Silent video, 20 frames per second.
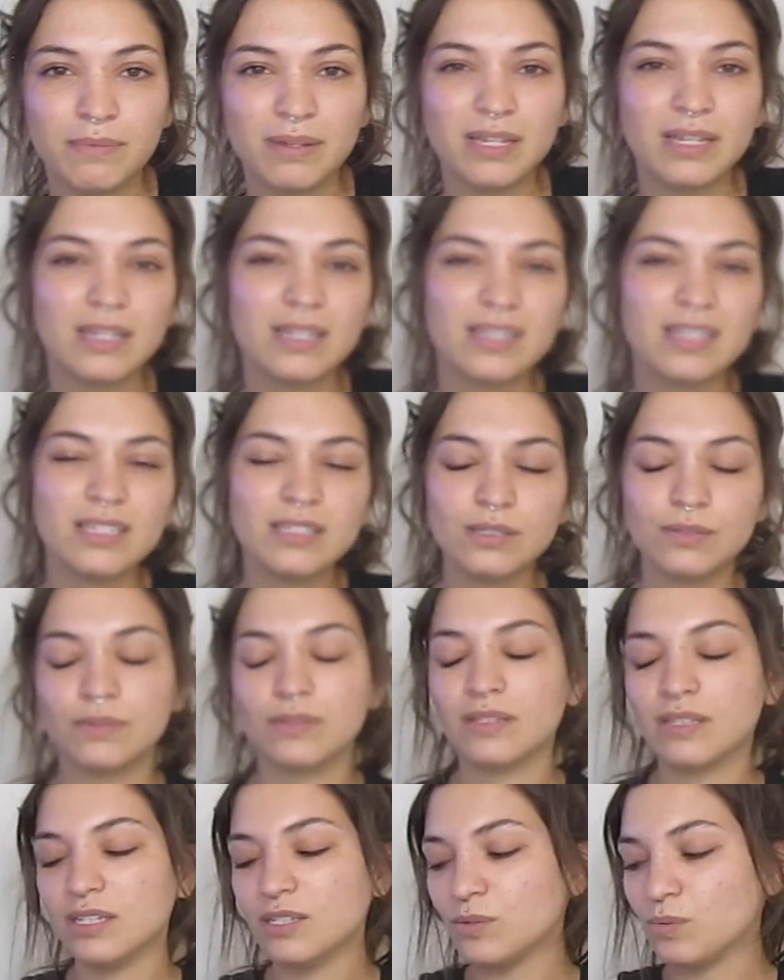But
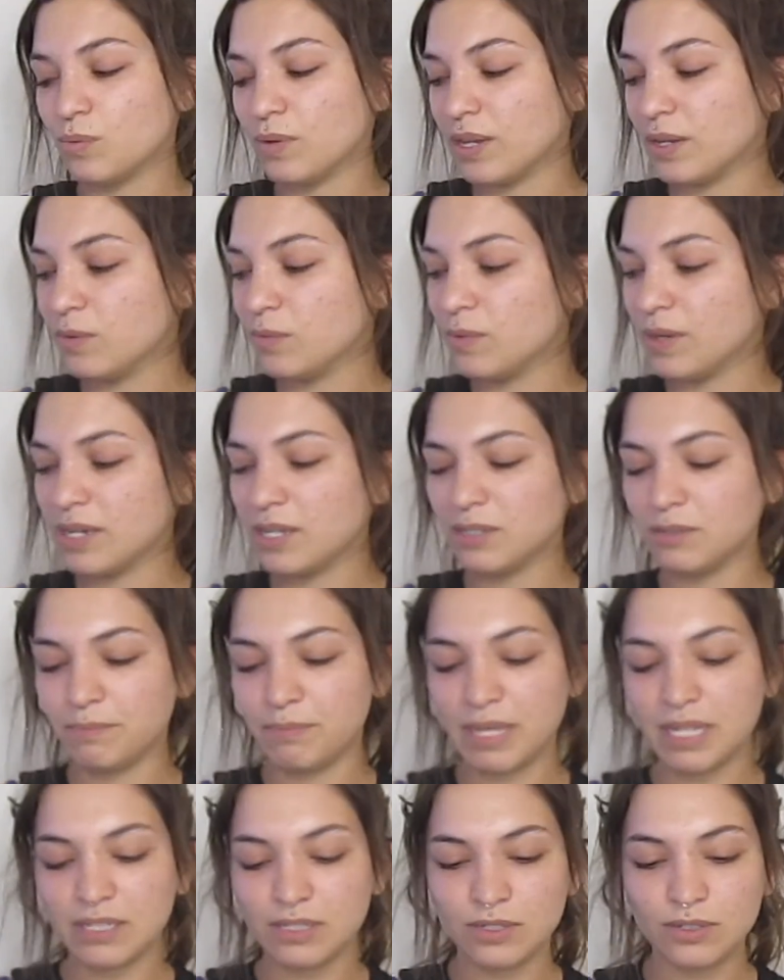this Wet n Wild
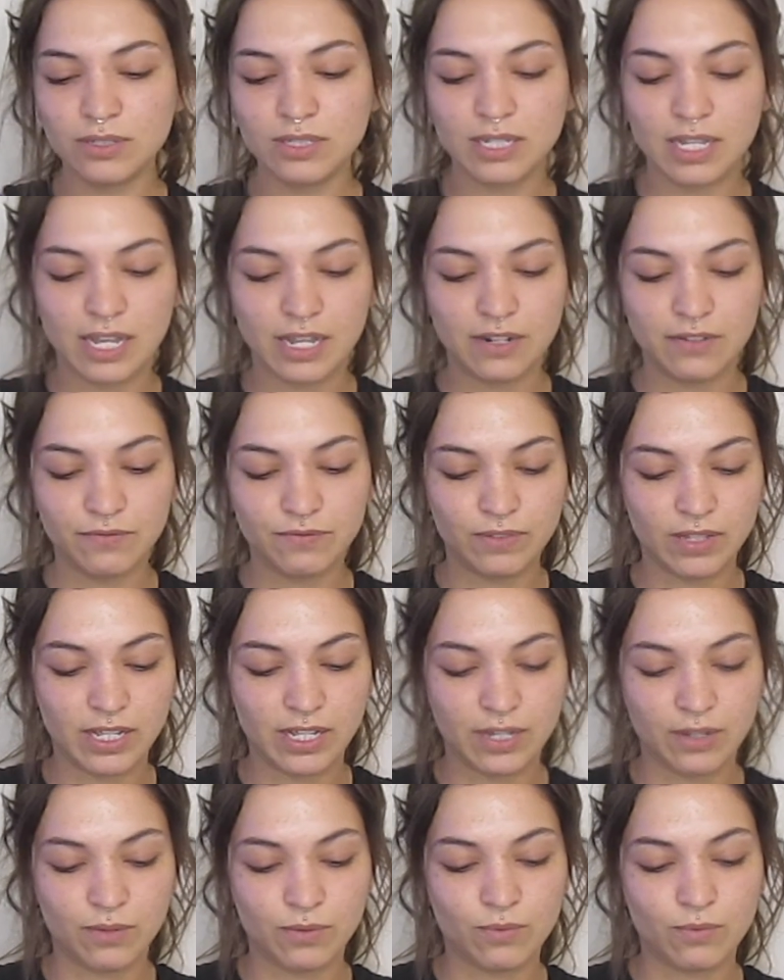pencil's kind of
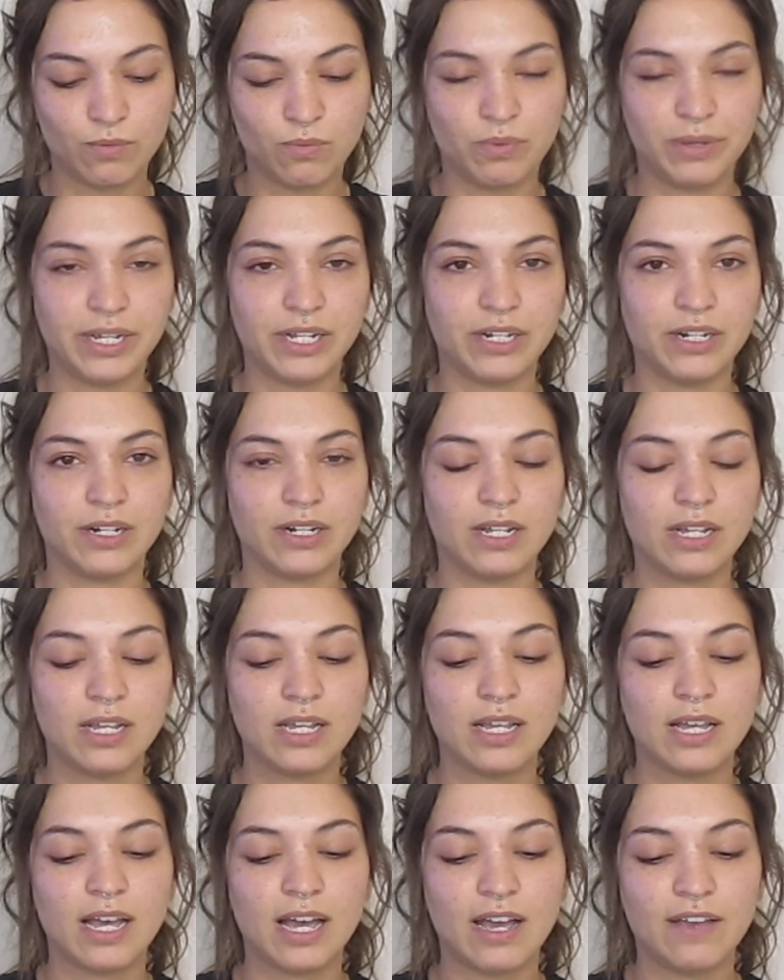like weird.
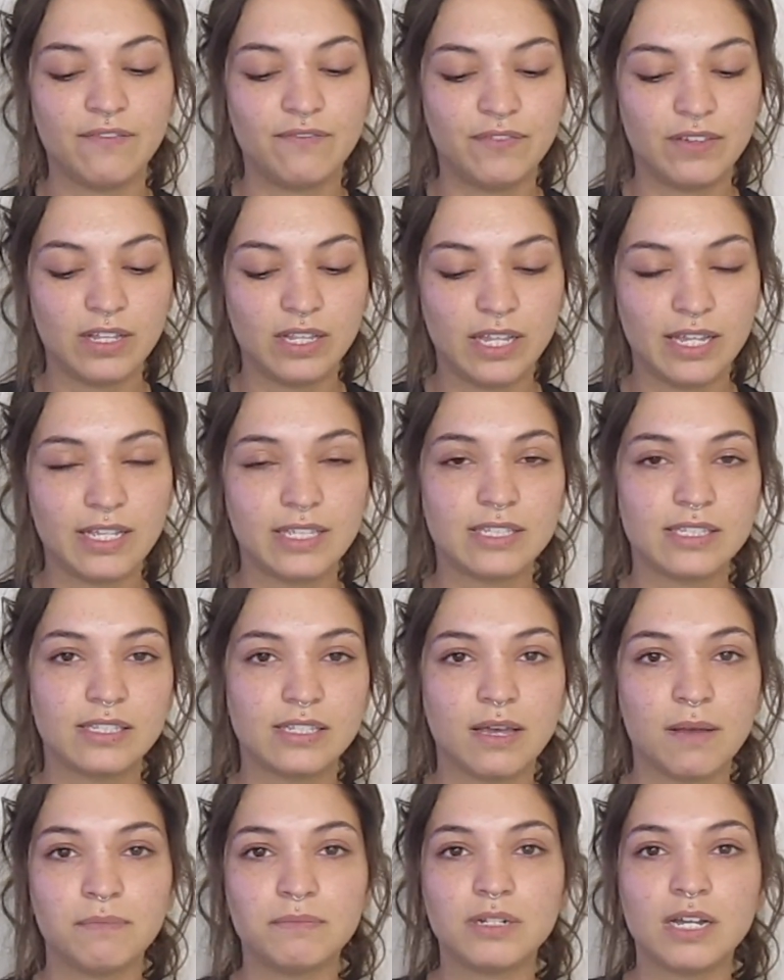I feel like
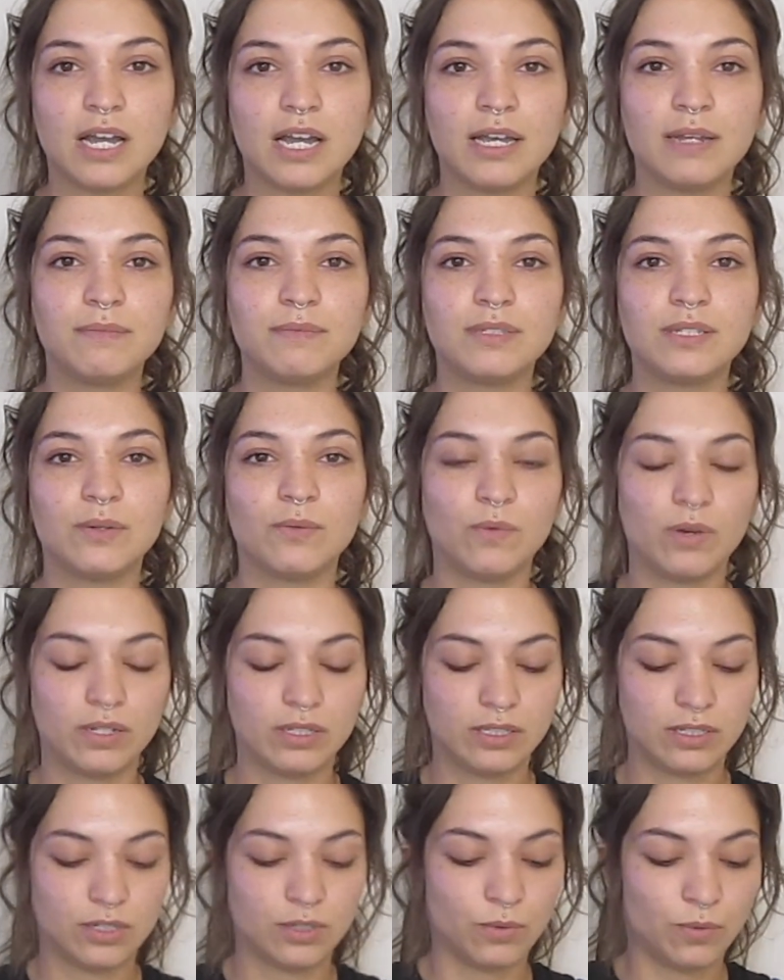sometimes it
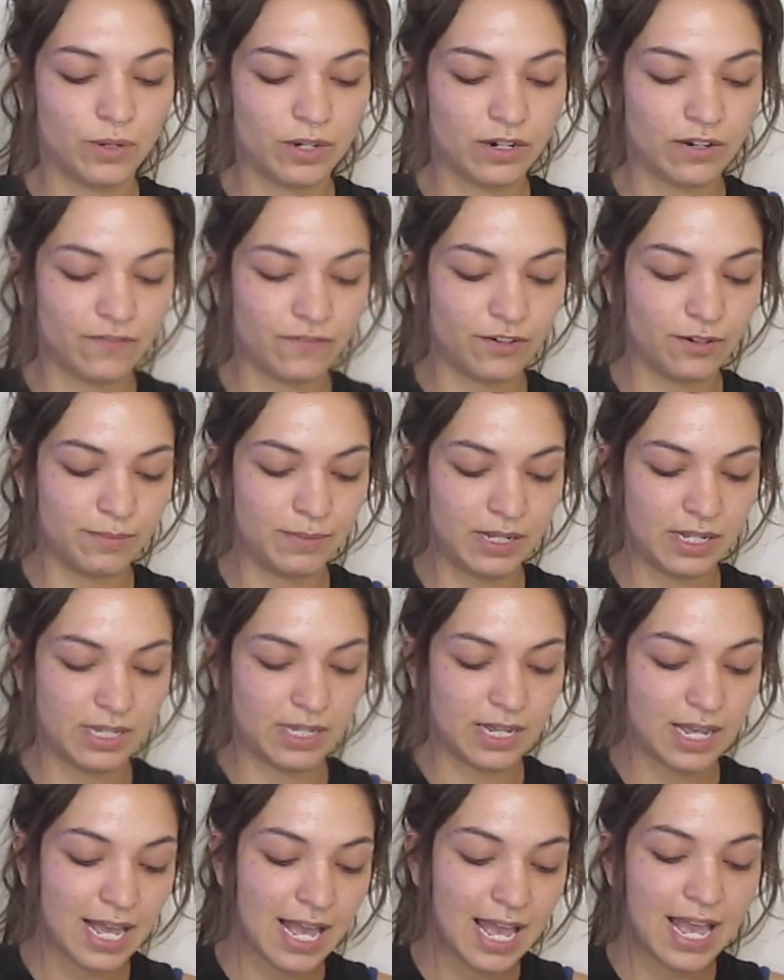wants to work for
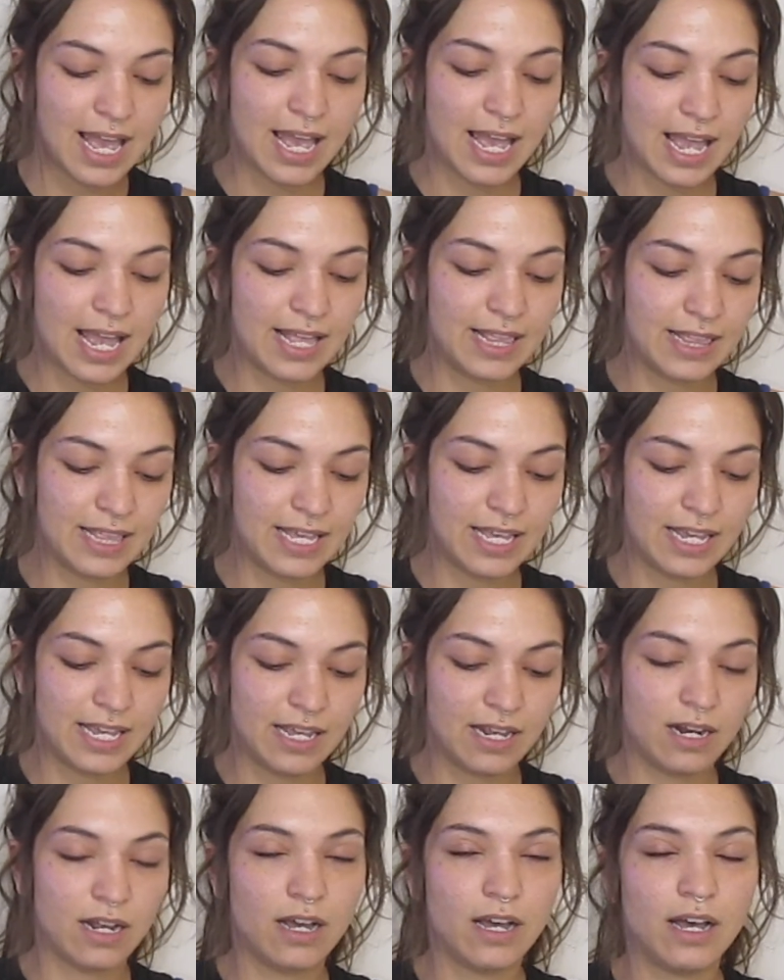me, and
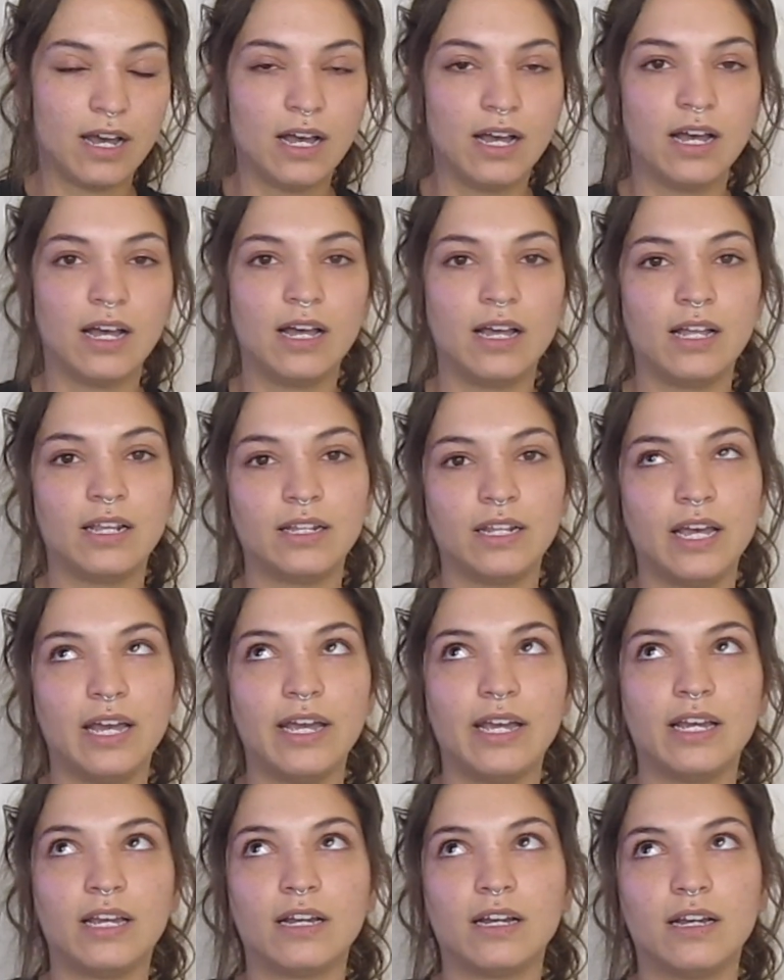then
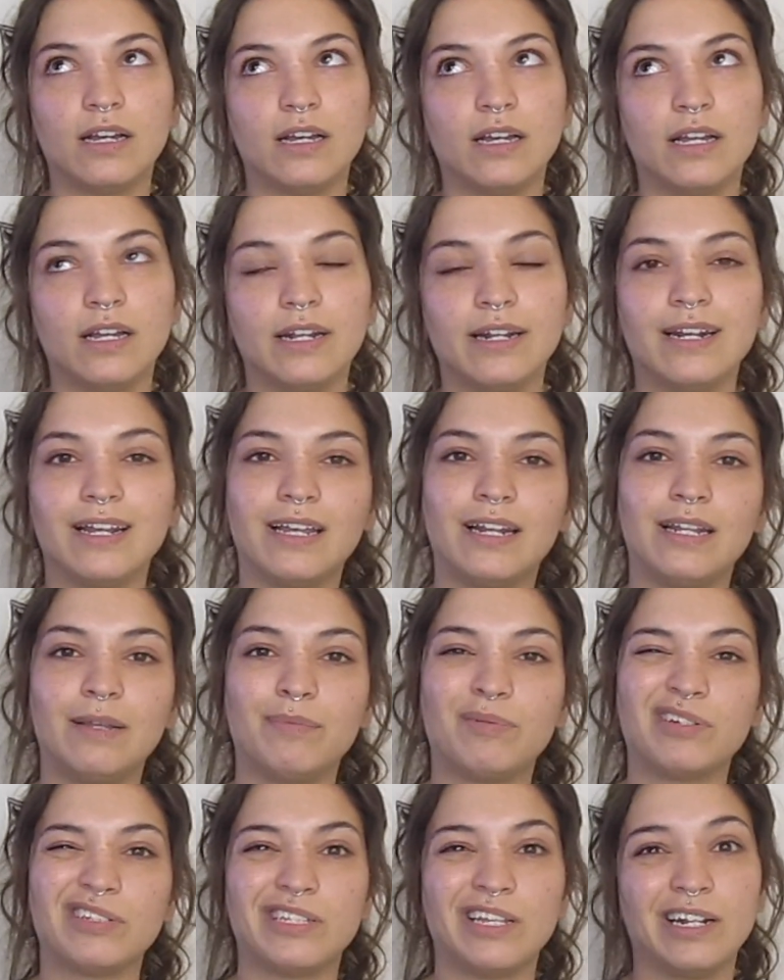
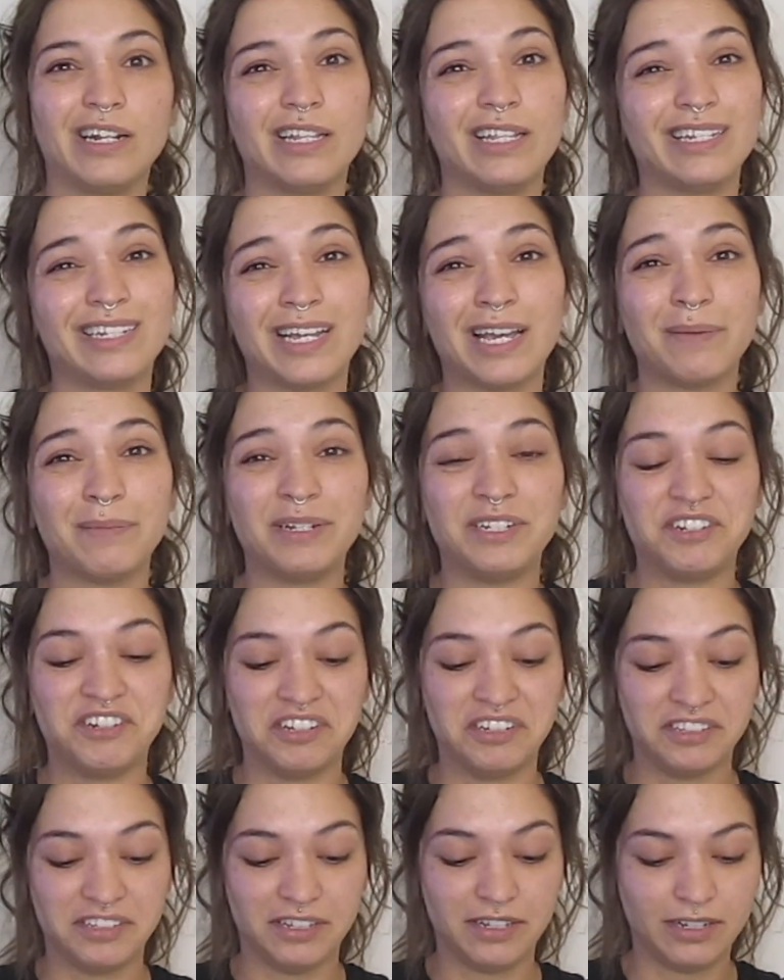90% of the time it
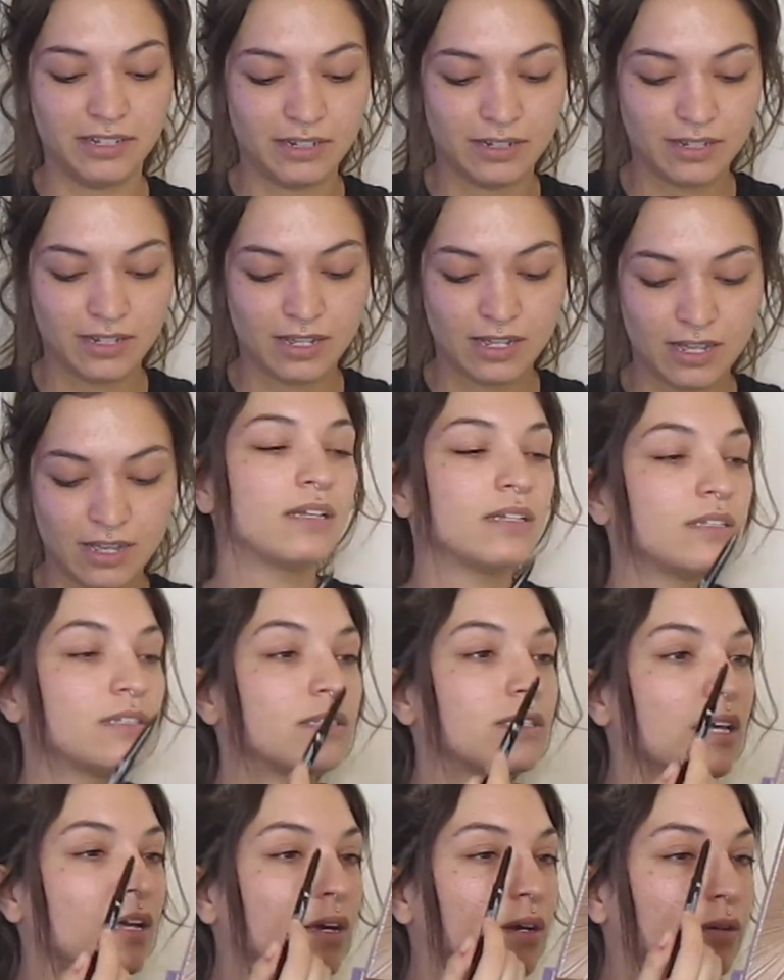doesn't.
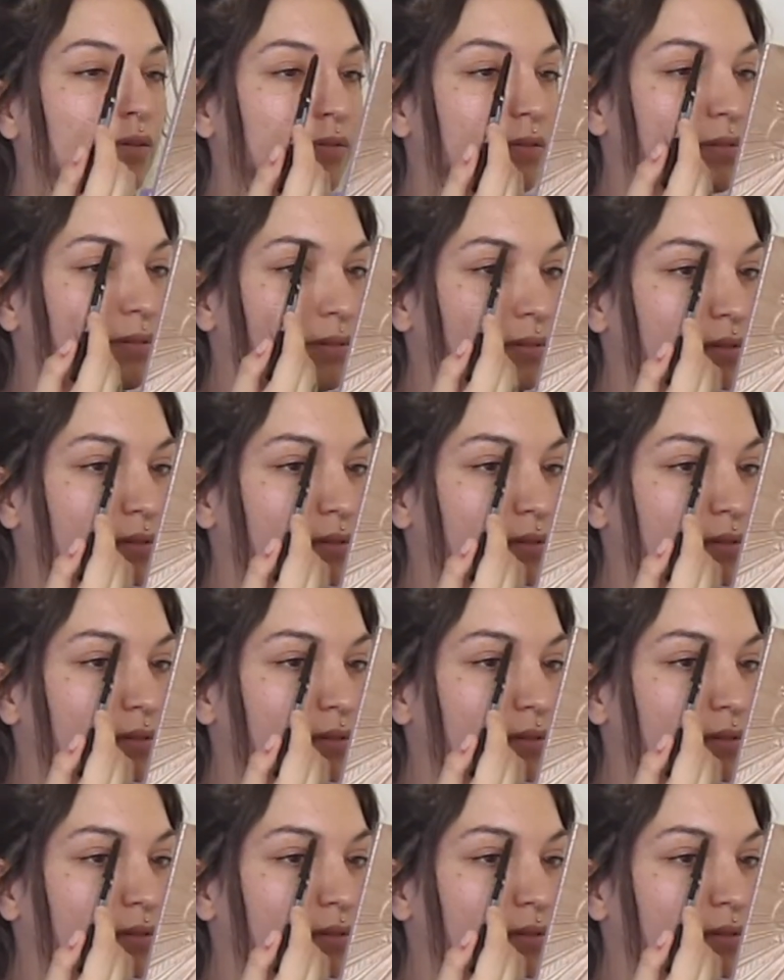So